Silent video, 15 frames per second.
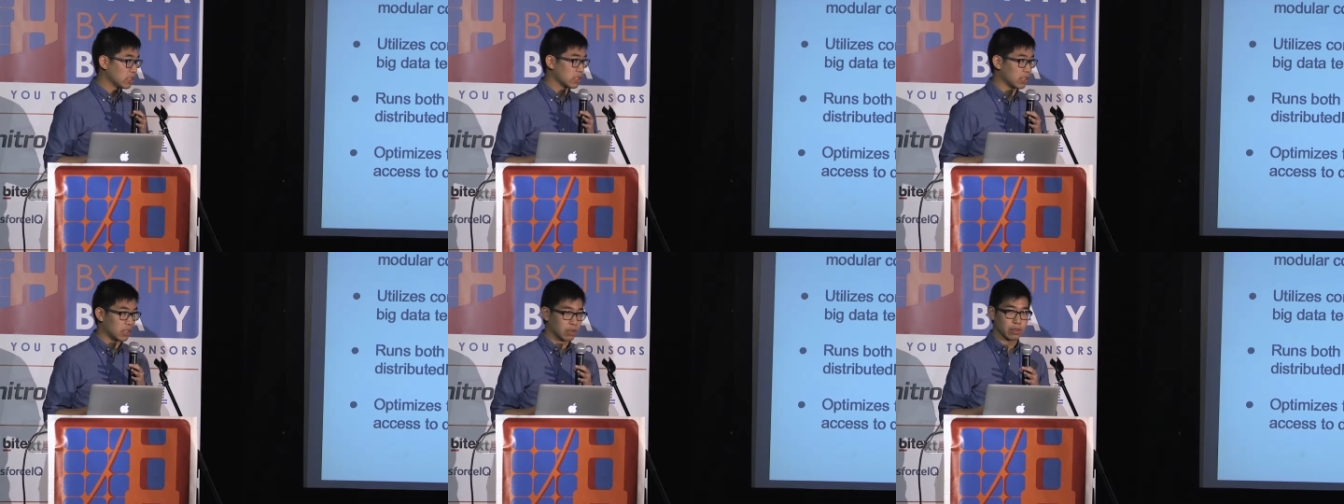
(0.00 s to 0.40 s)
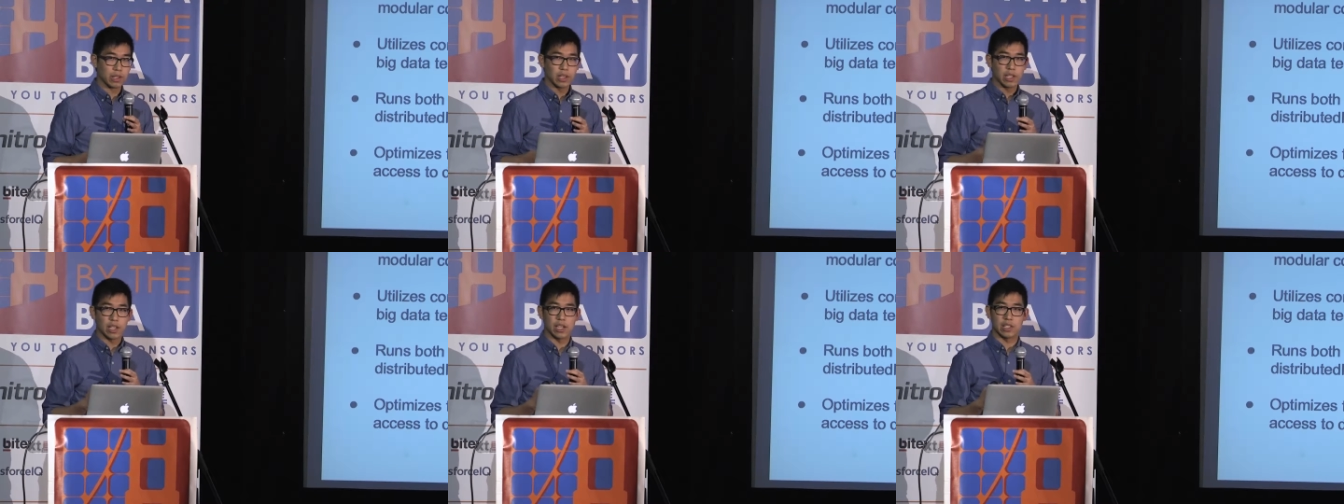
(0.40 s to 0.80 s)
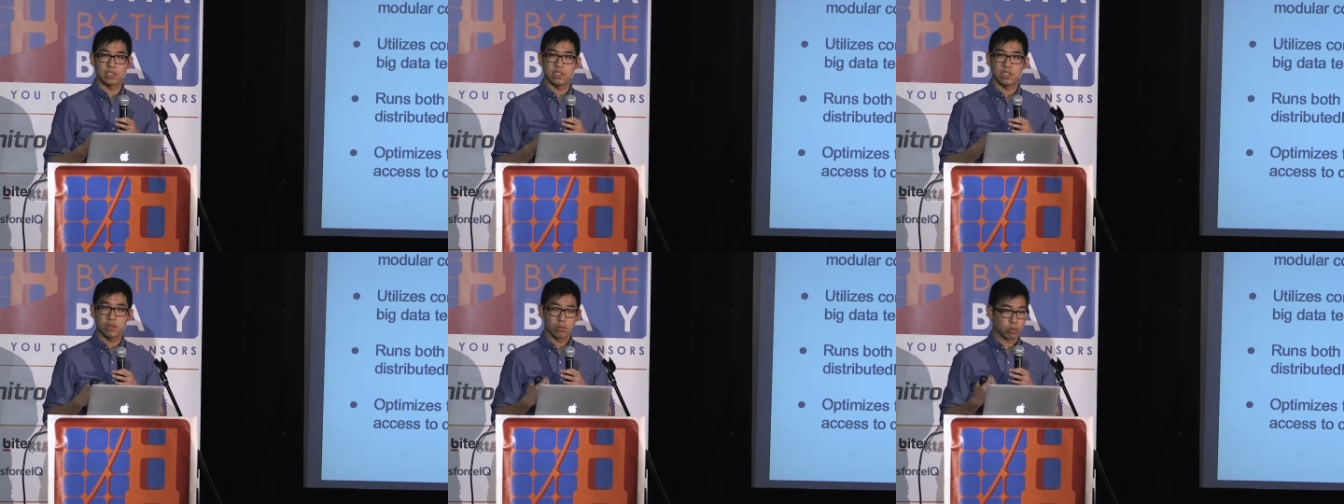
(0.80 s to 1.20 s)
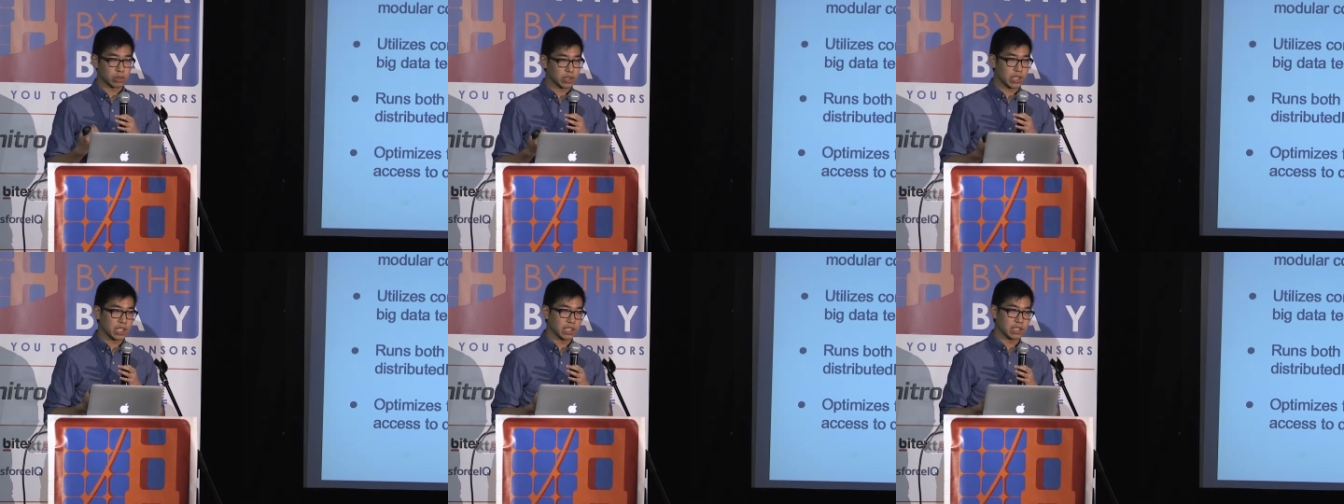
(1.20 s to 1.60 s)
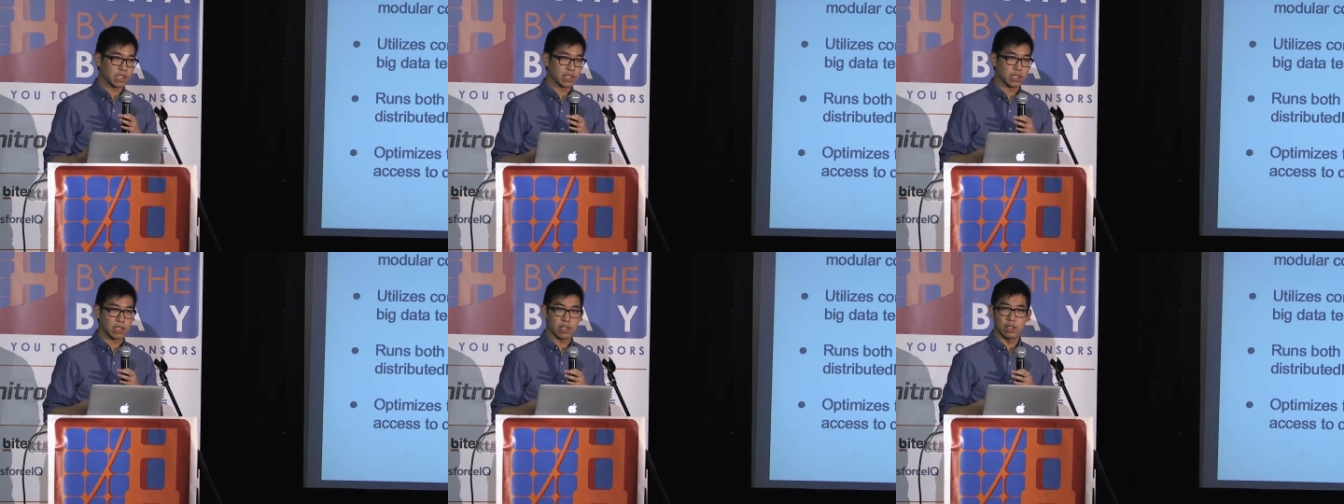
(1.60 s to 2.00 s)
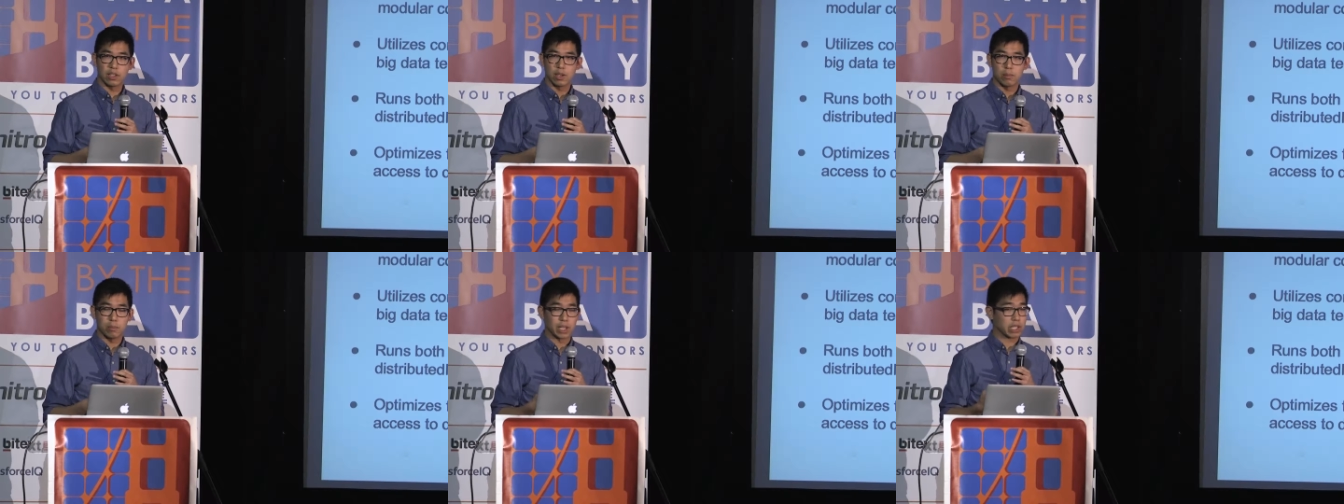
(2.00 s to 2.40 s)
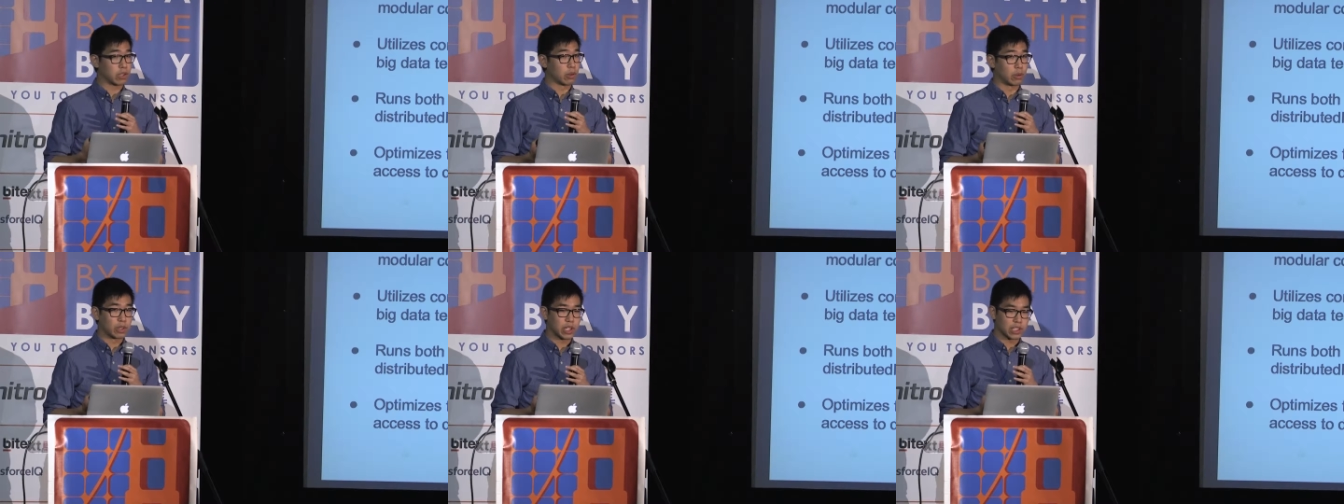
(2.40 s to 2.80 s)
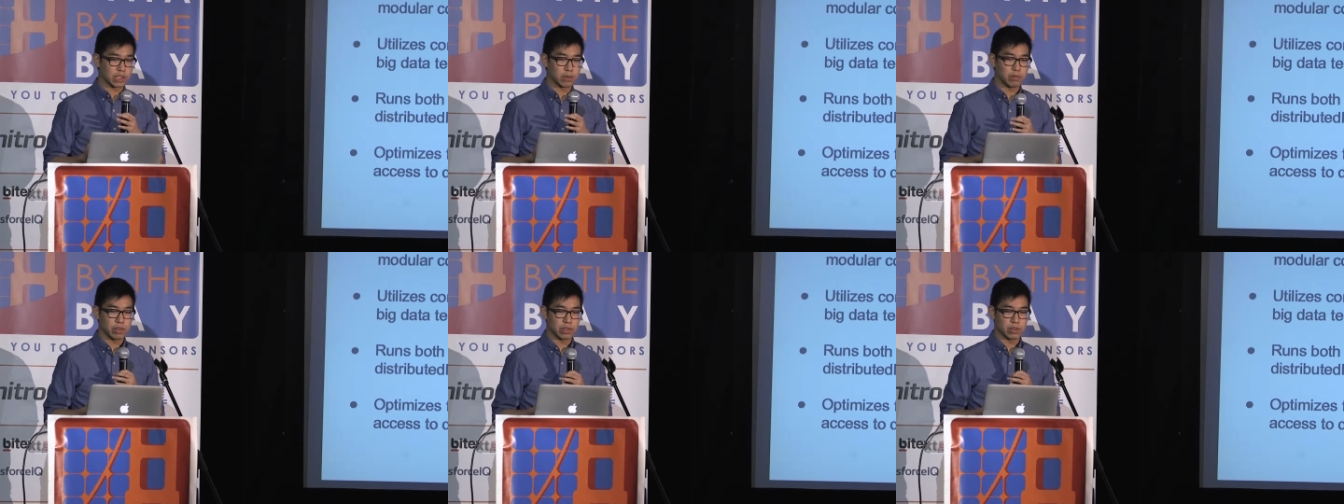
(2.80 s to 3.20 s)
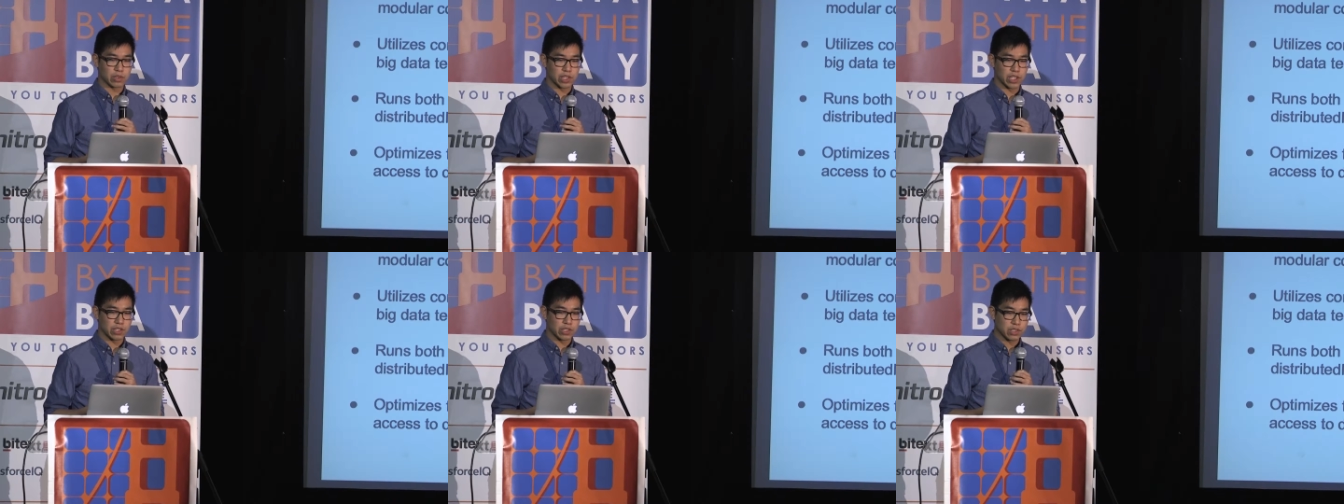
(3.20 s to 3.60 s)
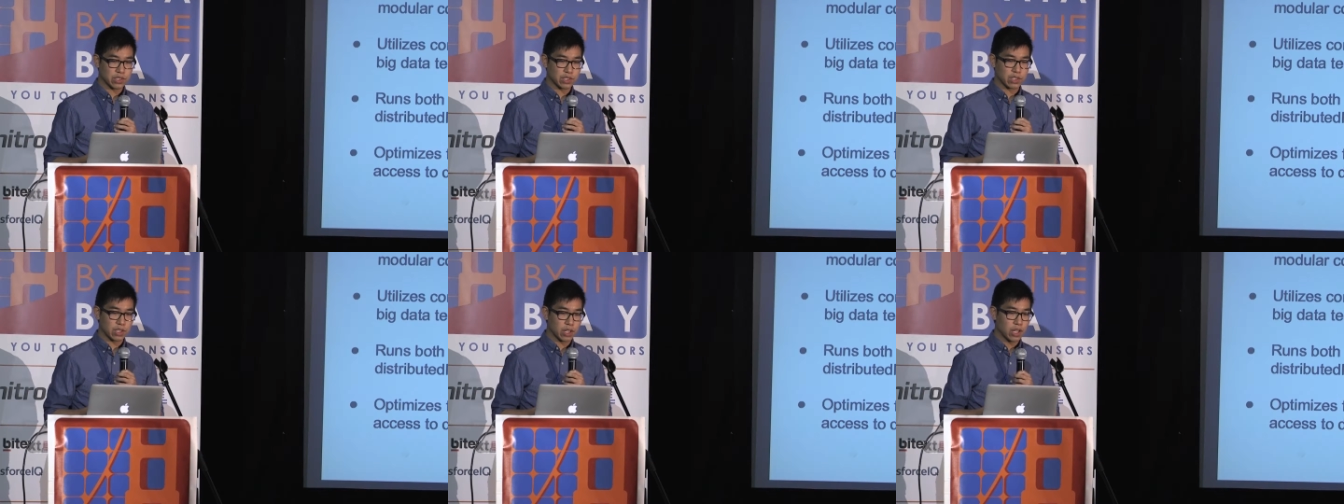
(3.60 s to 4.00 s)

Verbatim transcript: so it's really easy to make your own custom visualizations.